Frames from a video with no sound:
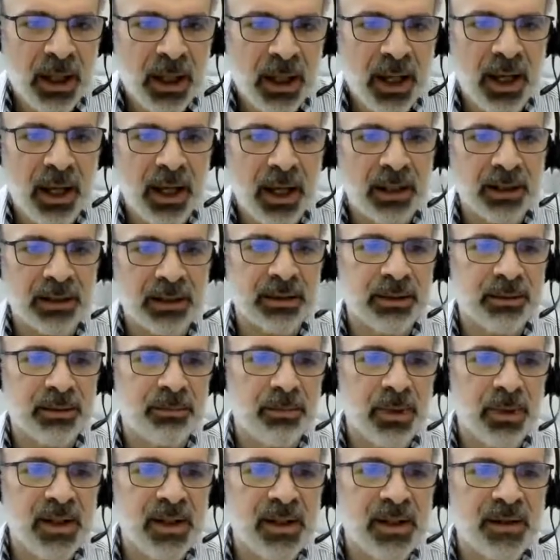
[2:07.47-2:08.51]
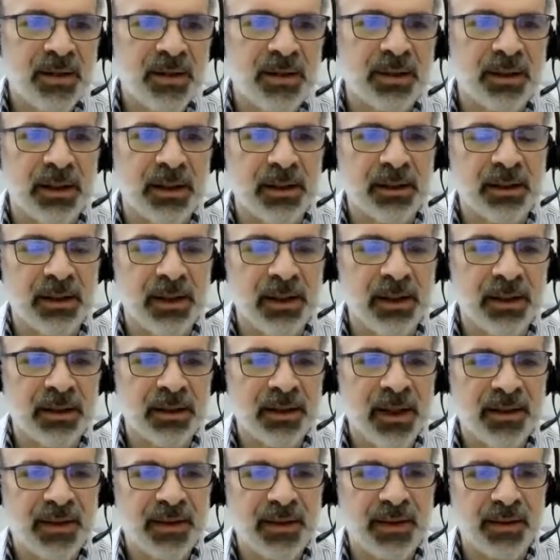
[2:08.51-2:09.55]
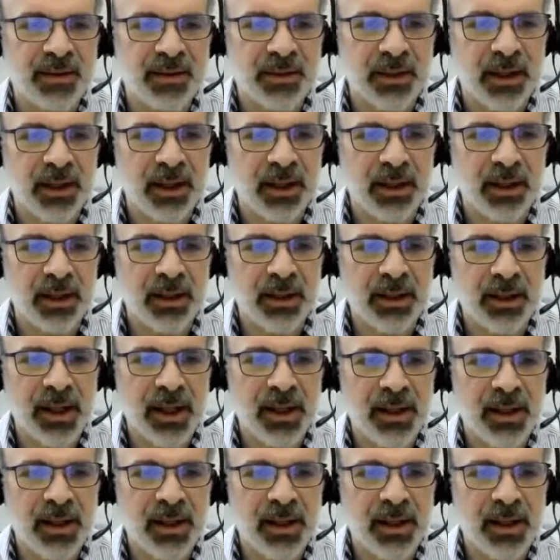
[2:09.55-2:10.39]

and it is in essence a